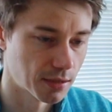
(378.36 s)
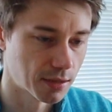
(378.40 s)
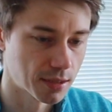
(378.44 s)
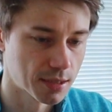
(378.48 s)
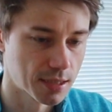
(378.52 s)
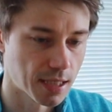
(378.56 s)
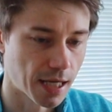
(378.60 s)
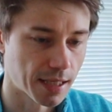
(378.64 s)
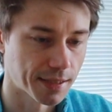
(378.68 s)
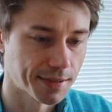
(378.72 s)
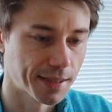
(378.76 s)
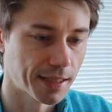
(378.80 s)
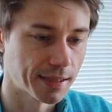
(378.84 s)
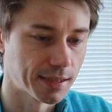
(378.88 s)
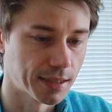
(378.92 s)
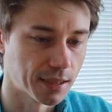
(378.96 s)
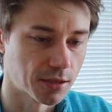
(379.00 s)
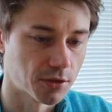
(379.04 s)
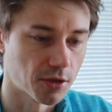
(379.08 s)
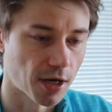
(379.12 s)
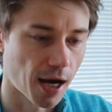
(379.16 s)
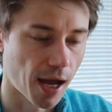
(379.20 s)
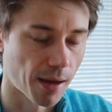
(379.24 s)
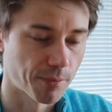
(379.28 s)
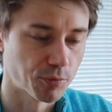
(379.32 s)
start getting
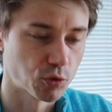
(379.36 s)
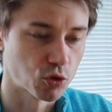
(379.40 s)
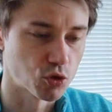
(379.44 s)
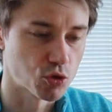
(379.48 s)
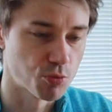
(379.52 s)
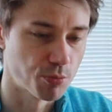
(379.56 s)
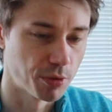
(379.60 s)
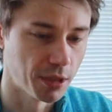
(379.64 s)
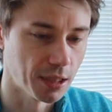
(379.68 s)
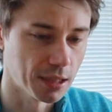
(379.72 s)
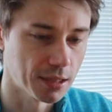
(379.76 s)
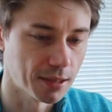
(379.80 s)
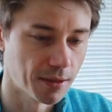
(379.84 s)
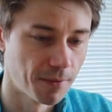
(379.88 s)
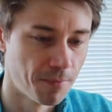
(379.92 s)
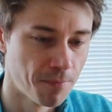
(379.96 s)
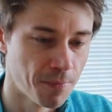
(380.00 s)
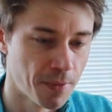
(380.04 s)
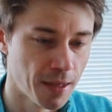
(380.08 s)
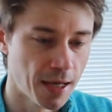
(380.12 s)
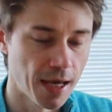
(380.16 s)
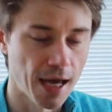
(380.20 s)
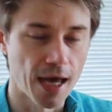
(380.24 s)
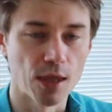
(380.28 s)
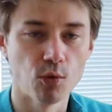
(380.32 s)
her up to speed.
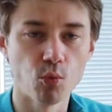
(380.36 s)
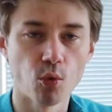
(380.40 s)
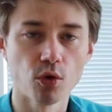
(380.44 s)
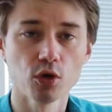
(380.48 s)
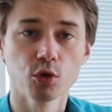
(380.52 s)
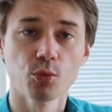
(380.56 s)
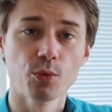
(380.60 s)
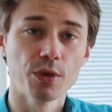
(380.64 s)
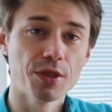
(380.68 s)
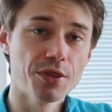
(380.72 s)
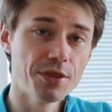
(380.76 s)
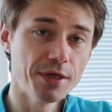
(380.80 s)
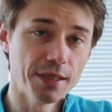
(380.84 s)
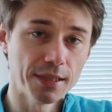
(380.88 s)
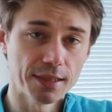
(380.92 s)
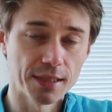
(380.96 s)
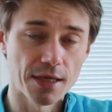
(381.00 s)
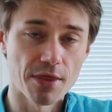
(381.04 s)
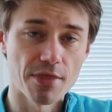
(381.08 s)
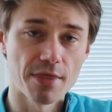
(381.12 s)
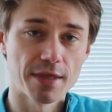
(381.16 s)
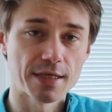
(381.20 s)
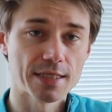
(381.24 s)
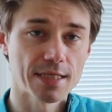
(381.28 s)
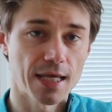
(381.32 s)
And what we did
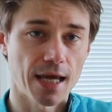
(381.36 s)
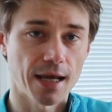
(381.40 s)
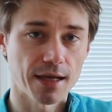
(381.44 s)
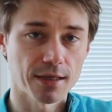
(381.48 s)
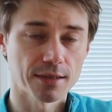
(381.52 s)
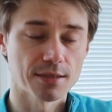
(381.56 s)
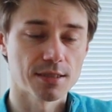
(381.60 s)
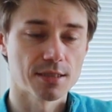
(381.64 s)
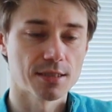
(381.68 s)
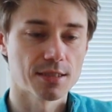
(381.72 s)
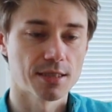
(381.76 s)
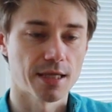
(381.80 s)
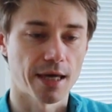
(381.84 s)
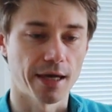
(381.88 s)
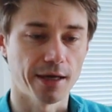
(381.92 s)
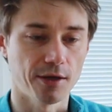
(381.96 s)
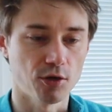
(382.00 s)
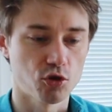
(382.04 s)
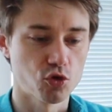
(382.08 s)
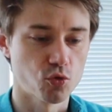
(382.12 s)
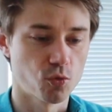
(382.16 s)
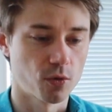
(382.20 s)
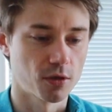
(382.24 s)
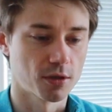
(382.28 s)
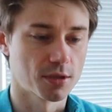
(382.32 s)
in the second
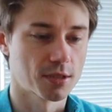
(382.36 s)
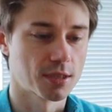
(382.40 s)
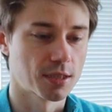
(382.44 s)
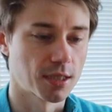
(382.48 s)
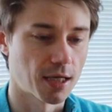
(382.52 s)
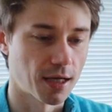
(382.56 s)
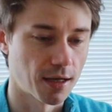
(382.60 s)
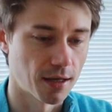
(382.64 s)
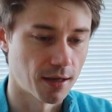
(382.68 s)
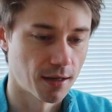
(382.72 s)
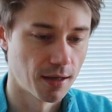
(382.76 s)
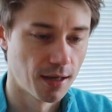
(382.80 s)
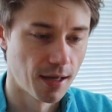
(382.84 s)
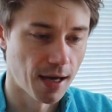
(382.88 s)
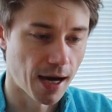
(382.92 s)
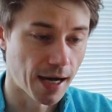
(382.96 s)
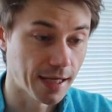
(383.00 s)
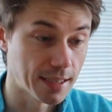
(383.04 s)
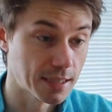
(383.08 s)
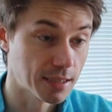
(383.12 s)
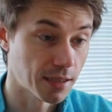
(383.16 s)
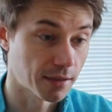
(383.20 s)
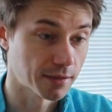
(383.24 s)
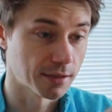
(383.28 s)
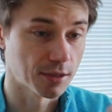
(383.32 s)
stage was
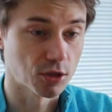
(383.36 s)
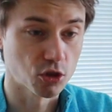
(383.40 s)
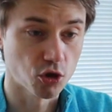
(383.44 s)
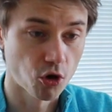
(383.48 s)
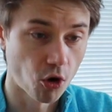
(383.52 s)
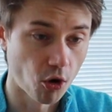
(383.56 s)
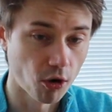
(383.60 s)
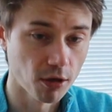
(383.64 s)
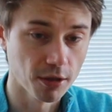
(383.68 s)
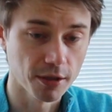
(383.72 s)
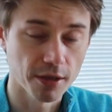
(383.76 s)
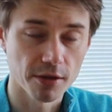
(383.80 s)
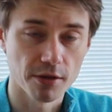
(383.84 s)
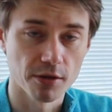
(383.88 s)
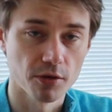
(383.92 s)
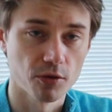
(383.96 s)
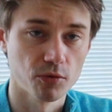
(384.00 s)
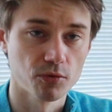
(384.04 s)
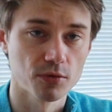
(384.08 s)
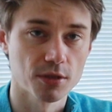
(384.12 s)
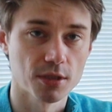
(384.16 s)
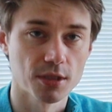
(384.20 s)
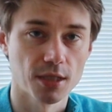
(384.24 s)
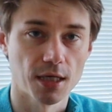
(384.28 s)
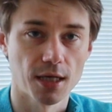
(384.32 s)
I started calling
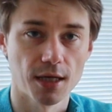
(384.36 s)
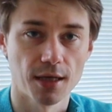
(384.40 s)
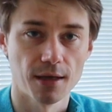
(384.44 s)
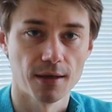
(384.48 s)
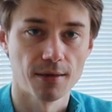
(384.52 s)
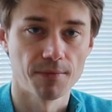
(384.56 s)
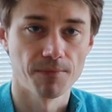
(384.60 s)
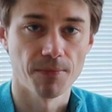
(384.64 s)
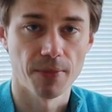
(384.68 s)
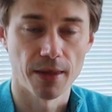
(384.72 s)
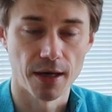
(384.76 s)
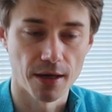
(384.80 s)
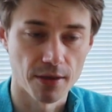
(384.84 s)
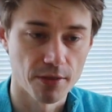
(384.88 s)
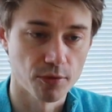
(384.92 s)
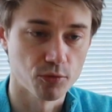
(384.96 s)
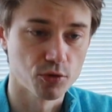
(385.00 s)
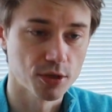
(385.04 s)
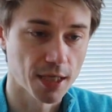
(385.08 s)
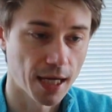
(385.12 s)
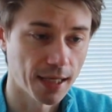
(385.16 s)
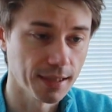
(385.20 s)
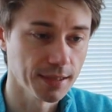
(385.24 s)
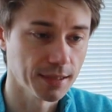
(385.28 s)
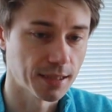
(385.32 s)
those
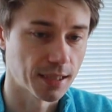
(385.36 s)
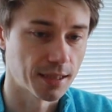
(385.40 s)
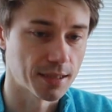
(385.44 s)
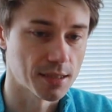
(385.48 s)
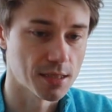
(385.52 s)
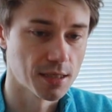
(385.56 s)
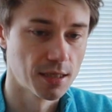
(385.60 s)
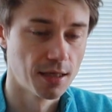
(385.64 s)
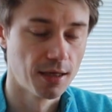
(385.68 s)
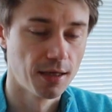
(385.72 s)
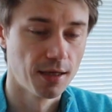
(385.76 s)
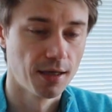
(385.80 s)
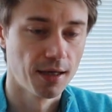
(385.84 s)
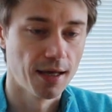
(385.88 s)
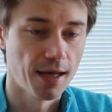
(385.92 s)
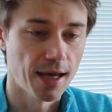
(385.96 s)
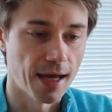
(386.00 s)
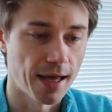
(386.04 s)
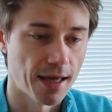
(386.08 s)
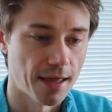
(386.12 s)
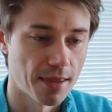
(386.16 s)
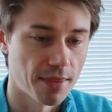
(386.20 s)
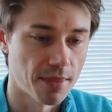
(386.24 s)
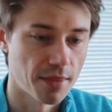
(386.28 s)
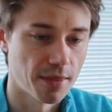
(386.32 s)
candidates,
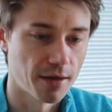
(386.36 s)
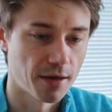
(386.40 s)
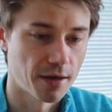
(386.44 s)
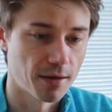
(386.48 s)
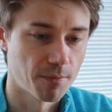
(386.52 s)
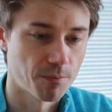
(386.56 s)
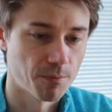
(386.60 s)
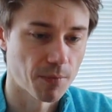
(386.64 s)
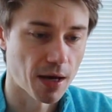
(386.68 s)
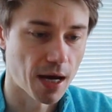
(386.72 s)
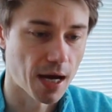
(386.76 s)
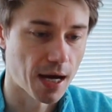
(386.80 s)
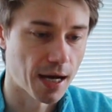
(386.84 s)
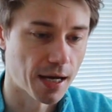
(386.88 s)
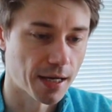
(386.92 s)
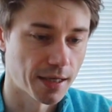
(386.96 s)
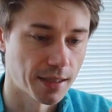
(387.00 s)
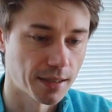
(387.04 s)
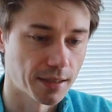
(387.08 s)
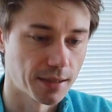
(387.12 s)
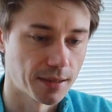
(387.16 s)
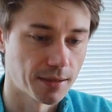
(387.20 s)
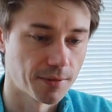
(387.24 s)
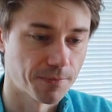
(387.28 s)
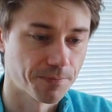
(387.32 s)
and
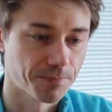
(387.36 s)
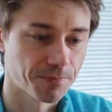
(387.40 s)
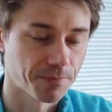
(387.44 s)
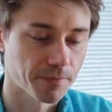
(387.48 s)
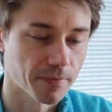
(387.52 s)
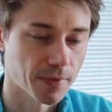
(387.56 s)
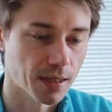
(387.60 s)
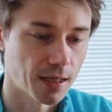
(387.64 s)
I